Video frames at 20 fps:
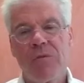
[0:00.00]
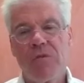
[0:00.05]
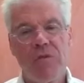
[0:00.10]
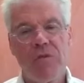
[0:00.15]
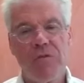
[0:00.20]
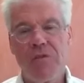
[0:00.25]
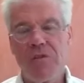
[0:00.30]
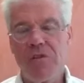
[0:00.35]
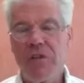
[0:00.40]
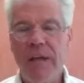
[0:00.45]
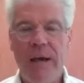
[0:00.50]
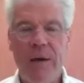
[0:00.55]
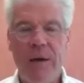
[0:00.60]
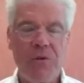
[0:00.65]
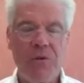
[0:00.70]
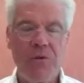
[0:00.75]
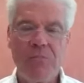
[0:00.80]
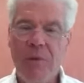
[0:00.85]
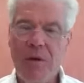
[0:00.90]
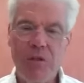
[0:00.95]
ServiceNow
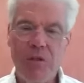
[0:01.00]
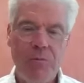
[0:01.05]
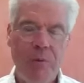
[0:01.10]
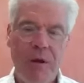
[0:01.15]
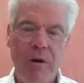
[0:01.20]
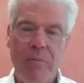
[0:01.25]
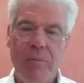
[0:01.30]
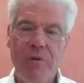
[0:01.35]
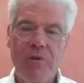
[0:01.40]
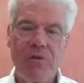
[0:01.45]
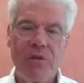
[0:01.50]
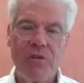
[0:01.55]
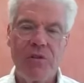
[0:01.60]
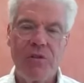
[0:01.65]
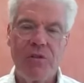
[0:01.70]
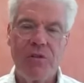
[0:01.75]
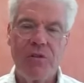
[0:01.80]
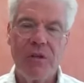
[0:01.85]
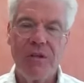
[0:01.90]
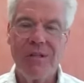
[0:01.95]
is much better
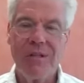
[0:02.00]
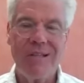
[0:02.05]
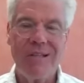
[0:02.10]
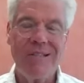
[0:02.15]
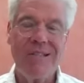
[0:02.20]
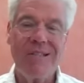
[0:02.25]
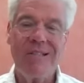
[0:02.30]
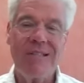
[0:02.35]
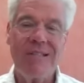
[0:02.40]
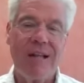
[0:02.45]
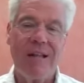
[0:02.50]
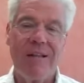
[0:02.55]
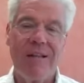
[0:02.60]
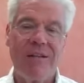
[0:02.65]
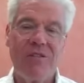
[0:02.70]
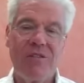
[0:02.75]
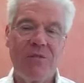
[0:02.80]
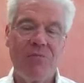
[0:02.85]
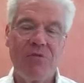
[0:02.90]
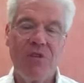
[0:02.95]
positioned and doesn't sell at
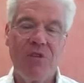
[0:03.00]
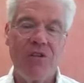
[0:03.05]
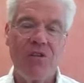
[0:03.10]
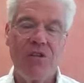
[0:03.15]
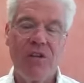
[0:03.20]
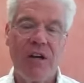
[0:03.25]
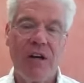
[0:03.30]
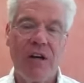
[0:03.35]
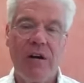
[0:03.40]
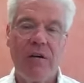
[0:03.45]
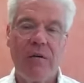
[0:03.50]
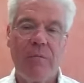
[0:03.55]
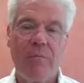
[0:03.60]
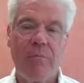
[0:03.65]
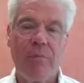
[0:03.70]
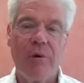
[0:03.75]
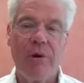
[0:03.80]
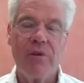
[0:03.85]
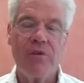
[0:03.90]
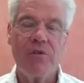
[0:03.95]
a substantially
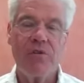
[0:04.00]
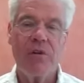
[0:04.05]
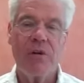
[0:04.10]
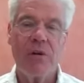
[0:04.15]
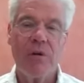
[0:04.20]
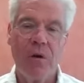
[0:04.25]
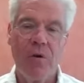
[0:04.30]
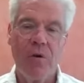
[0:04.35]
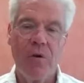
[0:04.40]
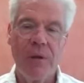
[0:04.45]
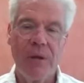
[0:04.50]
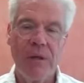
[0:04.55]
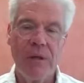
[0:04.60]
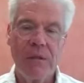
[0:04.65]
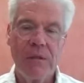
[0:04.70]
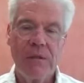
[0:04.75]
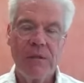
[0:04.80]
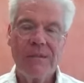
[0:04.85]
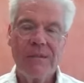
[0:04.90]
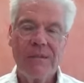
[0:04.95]
higher price than
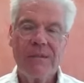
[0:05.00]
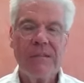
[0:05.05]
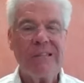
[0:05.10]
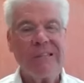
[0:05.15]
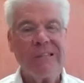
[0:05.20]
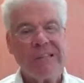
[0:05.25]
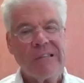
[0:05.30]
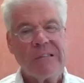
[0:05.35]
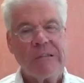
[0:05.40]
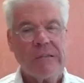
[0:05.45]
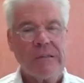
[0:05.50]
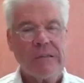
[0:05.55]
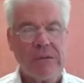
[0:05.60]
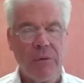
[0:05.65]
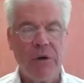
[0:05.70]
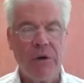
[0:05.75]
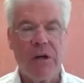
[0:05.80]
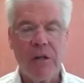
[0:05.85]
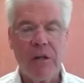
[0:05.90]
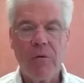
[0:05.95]
Adobe."
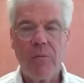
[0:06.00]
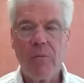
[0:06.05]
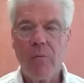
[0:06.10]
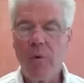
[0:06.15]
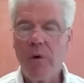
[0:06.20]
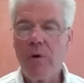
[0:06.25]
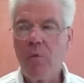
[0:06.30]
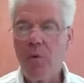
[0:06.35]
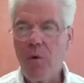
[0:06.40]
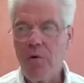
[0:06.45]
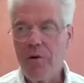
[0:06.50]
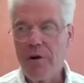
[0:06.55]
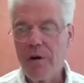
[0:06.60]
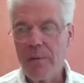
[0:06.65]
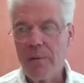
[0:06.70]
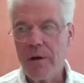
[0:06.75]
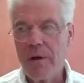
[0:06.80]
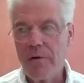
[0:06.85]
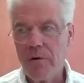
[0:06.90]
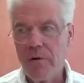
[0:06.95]
we got a little worried
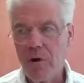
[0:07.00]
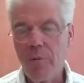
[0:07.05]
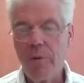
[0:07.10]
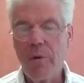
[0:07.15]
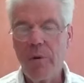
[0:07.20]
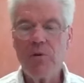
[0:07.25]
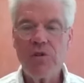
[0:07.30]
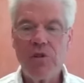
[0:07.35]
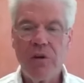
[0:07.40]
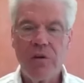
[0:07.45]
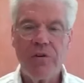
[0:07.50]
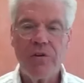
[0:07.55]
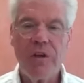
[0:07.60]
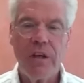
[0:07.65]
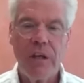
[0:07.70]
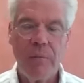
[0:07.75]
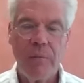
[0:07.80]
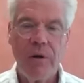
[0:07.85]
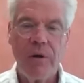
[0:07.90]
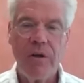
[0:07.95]
about Adobe. We started
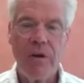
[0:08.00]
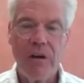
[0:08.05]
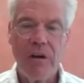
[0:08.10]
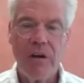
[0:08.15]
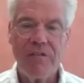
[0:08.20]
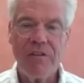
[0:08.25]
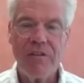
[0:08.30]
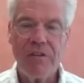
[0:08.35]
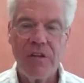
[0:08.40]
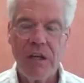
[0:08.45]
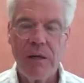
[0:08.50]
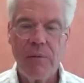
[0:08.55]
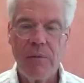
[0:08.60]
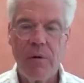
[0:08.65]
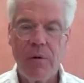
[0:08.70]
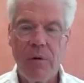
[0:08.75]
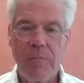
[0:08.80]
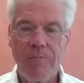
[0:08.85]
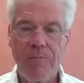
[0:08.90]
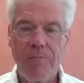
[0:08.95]
taking money off the
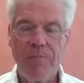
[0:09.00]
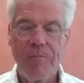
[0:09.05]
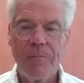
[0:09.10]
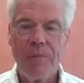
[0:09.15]
table.